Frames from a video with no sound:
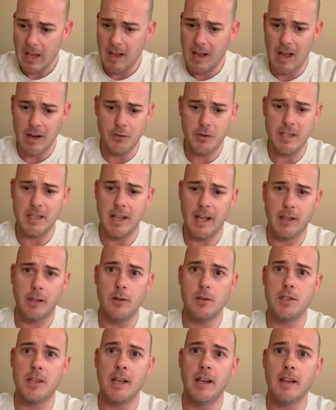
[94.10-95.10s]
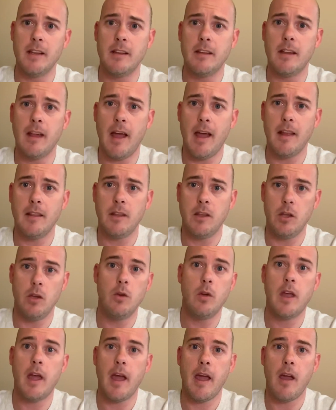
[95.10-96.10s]
Countries like New Zealand and
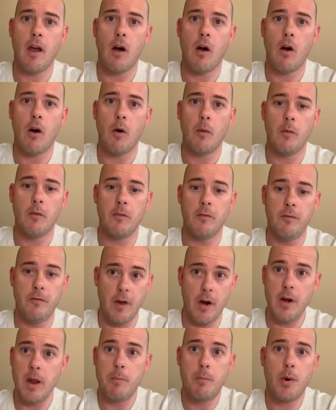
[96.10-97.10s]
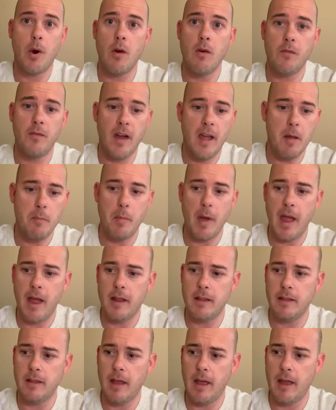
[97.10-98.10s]
the UK are very pro-vape,
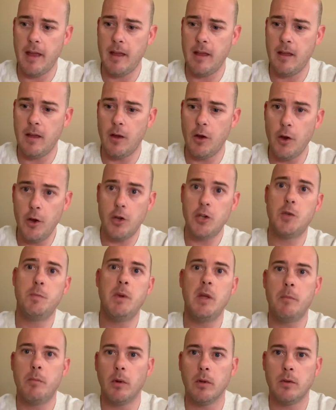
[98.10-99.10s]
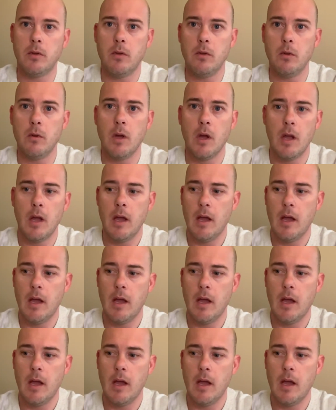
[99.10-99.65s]
and they urge people to